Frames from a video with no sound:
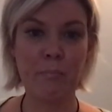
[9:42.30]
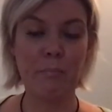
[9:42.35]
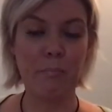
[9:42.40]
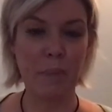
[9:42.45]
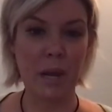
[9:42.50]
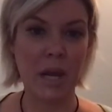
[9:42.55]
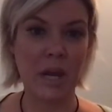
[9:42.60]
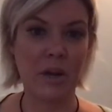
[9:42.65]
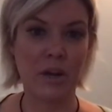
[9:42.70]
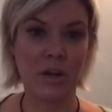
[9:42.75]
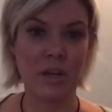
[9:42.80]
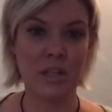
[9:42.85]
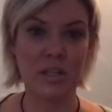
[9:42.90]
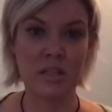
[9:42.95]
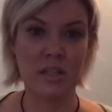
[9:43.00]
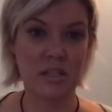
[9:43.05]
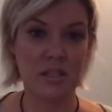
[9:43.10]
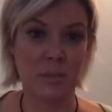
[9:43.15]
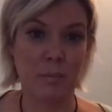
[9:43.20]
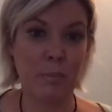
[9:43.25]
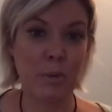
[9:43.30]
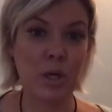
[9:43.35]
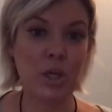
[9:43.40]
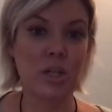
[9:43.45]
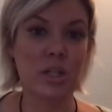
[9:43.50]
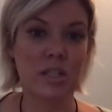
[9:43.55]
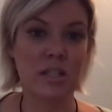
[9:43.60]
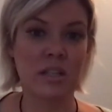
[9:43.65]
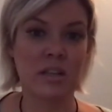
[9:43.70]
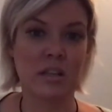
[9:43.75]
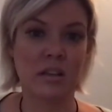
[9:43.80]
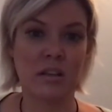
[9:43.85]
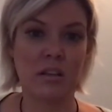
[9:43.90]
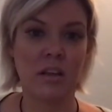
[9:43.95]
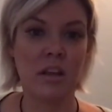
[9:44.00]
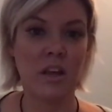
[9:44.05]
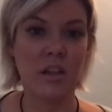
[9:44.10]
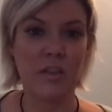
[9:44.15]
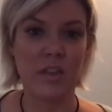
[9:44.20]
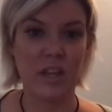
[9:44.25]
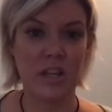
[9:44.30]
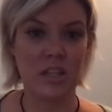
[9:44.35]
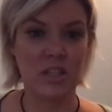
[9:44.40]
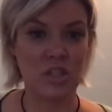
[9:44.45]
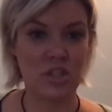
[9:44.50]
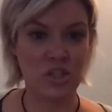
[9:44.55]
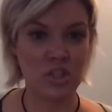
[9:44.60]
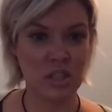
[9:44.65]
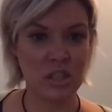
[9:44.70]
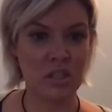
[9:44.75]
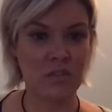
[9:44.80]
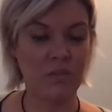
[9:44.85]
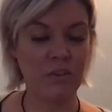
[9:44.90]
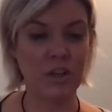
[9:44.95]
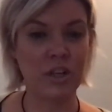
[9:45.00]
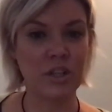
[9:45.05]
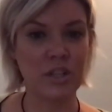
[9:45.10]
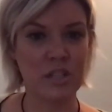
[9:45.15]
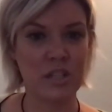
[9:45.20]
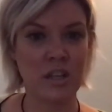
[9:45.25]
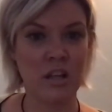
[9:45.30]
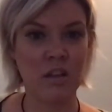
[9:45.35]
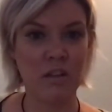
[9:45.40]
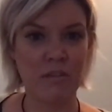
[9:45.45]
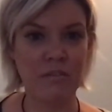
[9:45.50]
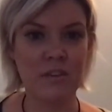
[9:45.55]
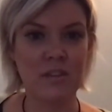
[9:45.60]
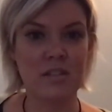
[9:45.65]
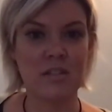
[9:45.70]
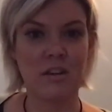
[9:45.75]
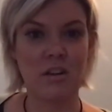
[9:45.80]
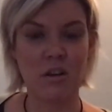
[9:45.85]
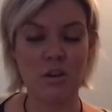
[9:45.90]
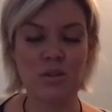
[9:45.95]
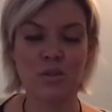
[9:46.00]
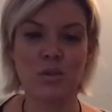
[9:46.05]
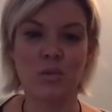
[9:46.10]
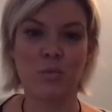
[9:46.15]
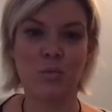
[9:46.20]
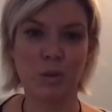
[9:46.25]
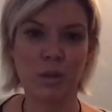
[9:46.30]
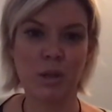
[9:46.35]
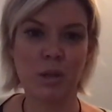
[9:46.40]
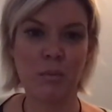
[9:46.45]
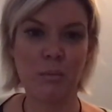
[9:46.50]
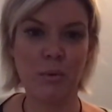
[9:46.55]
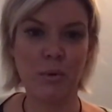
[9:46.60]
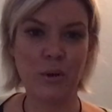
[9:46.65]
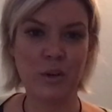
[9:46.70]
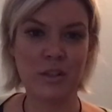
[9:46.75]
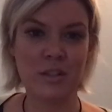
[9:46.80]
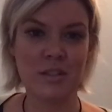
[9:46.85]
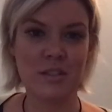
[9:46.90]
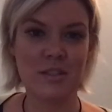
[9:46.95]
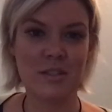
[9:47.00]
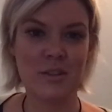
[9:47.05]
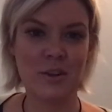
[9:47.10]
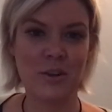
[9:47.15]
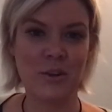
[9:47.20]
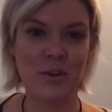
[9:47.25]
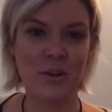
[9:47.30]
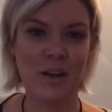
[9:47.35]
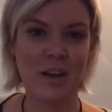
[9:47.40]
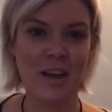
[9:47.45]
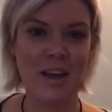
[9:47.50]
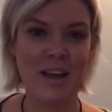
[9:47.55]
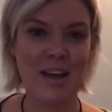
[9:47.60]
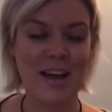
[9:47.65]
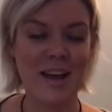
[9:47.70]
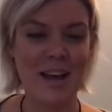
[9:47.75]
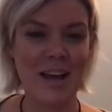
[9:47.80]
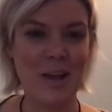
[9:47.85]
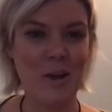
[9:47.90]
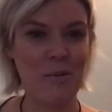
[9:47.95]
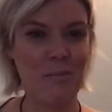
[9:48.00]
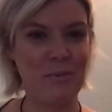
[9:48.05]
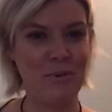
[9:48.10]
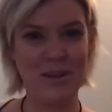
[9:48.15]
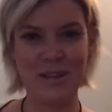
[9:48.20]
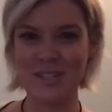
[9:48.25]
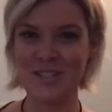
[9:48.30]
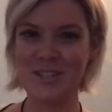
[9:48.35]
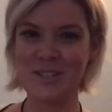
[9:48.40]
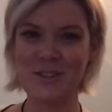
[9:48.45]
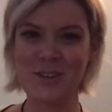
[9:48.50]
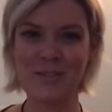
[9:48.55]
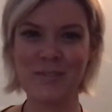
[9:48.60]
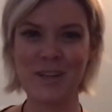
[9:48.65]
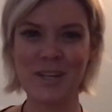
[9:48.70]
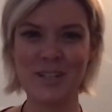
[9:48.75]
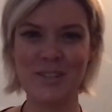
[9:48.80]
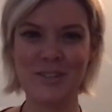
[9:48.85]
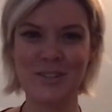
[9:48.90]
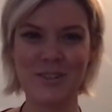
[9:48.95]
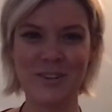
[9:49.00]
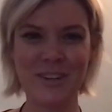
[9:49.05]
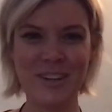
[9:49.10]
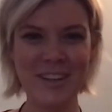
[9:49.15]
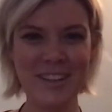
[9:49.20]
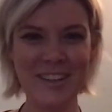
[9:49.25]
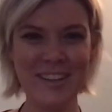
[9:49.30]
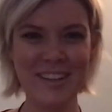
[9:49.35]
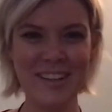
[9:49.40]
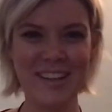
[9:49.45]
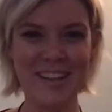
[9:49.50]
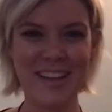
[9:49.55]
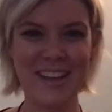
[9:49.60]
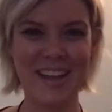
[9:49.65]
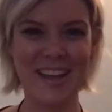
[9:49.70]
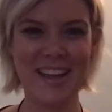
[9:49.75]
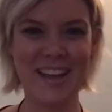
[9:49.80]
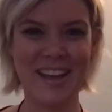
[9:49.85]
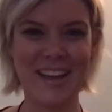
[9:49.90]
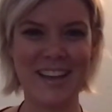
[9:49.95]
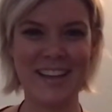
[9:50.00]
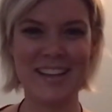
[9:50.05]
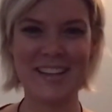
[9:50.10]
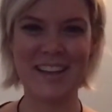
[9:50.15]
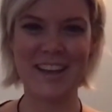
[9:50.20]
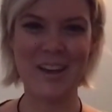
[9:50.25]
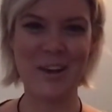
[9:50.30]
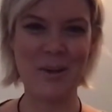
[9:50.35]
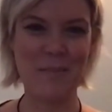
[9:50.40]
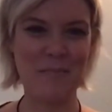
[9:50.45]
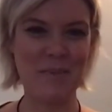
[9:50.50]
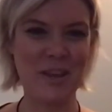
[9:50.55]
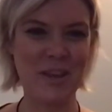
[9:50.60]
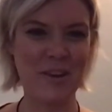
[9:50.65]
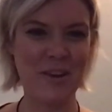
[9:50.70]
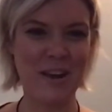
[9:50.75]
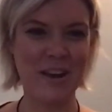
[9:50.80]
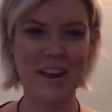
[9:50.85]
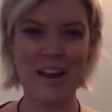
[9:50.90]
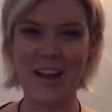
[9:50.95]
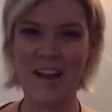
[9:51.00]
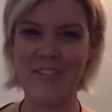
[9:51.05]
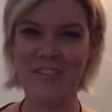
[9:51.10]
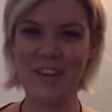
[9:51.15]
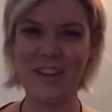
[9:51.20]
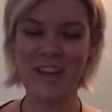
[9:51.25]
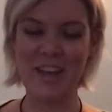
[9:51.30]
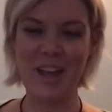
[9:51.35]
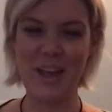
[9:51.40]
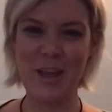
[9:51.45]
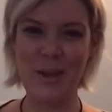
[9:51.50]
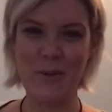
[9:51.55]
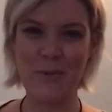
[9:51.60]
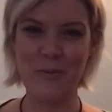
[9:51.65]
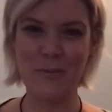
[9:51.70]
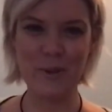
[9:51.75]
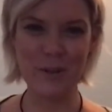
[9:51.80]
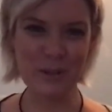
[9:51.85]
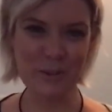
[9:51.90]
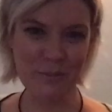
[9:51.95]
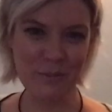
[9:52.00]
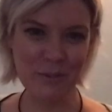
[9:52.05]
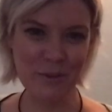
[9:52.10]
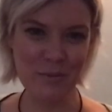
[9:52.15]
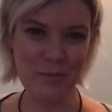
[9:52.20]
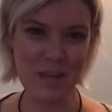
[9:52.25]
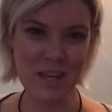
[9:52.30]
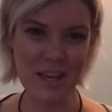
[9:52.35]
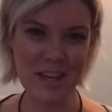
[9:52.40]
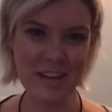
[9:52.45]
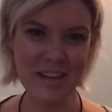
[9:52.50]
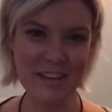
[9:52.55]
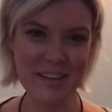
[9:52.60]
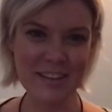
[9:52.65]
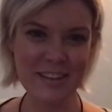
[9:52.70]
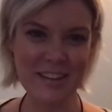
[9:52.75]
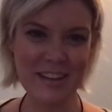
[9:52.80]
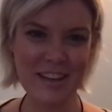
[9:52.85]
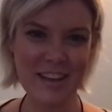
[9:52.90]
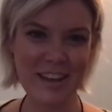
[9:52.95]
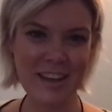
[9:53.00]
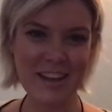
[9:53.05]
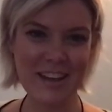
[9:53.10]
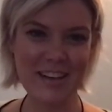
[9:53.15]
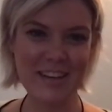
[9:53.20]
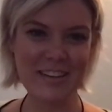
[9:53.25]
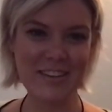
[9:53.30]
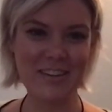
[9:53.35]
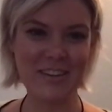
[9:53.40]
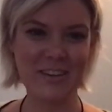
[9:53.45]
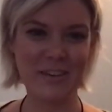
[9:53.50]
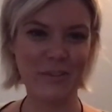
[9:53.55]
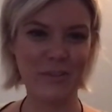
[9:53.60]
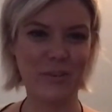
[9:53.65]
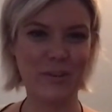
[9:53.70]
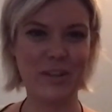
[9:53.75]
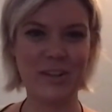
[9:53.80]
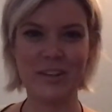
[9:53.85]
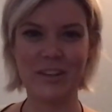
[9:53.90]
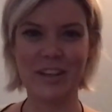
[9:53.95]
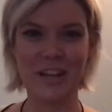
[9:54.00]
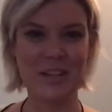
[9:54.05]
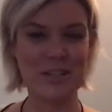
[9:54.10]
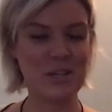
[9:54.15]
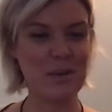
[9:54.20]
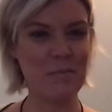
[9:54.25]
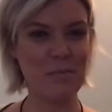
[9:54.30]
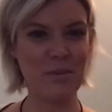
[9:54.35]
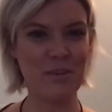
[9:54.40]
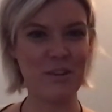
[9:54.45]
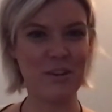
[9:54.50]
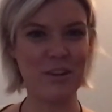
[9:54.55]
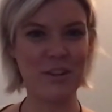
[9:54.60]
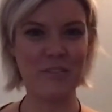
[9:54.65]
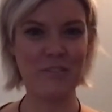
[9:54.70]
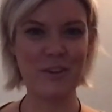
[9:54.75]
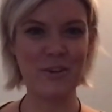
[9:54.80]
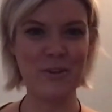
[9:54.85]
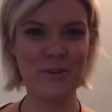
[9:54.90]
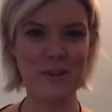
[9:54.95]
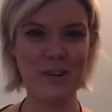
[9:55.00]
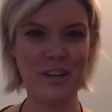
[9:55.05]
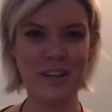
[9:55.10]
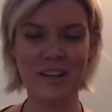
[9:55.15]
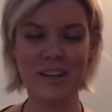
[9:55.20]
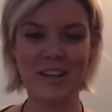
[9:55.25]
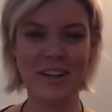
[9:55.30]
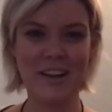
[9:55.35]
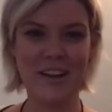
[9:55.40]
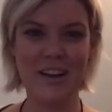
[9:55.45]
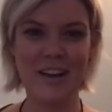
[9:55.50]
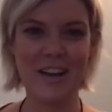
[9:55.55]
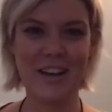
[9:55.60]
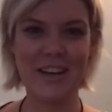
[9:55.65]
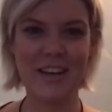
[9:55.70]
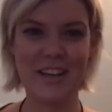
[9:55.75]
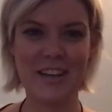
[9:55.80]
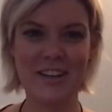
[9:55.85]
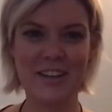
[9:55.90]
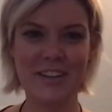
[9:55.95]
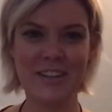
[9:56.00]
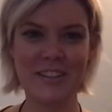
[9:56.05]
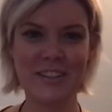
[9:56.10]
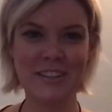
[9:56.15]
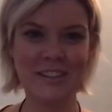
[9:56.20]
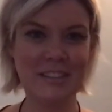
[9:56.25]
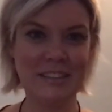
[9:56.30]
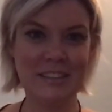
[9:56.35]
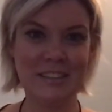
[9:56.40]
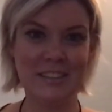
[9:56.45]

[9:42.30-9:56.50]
parent, as a person that is just for yourself is also really important. So I hope you guys enjoyed my tutorial, and I hope that you are having a wonderful weekend, and we'll catch up with all of you on here.